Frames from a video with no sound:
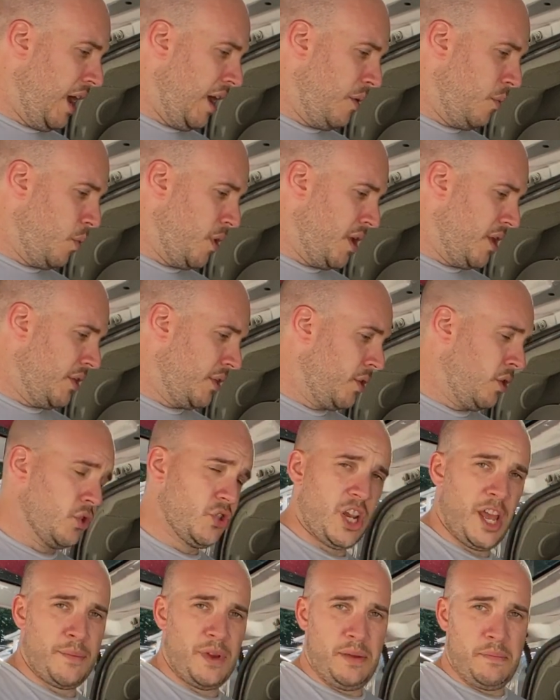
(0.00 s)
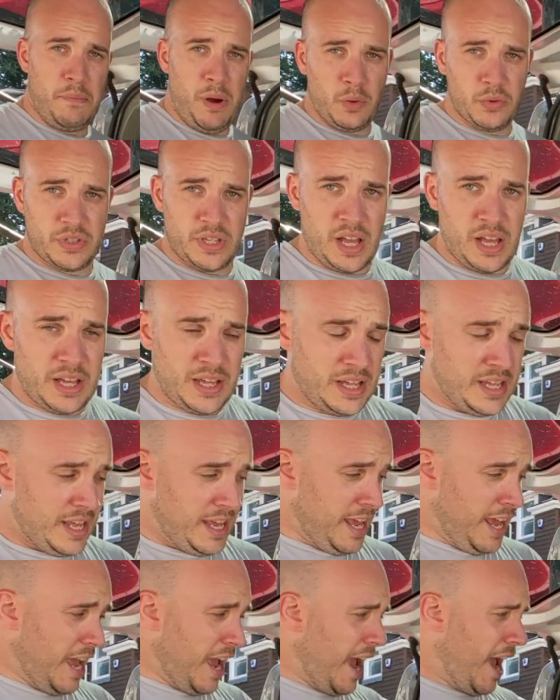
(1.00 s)
with Koch Chemie Polestar,
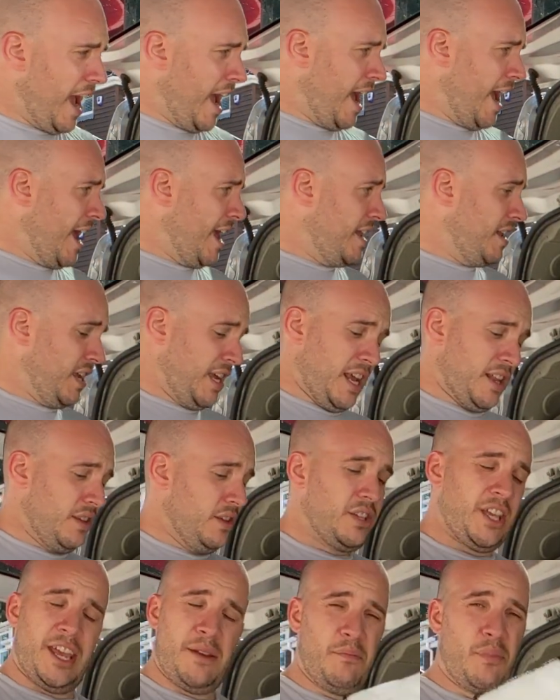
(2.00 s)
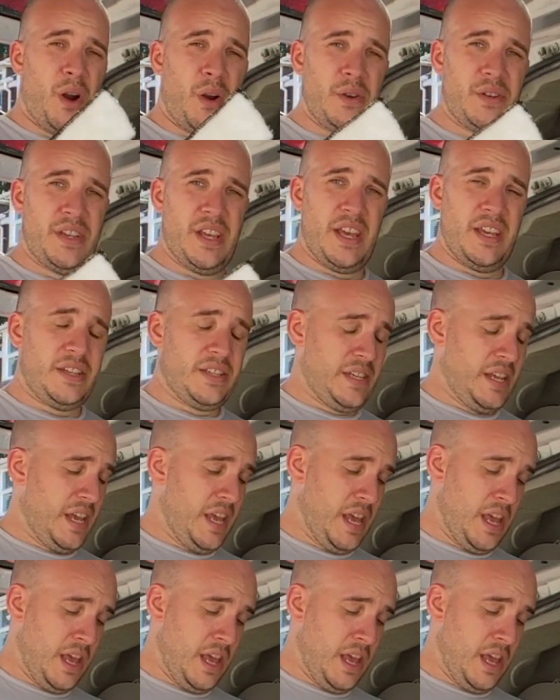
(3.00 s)
and again, same process.